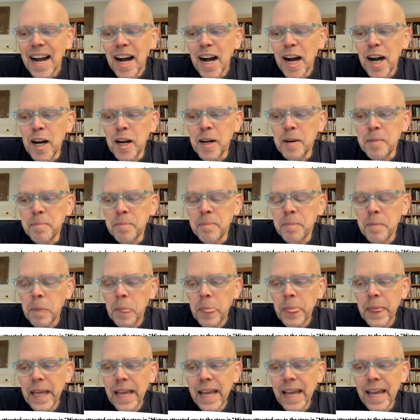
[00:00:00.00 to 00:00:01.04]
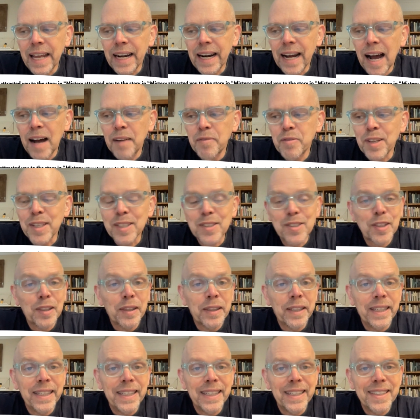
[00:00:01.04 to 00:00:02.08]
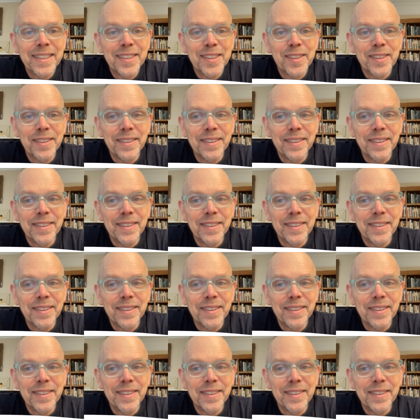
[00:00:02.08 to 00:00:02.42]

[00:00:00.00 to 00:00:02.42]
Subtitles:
And obviously,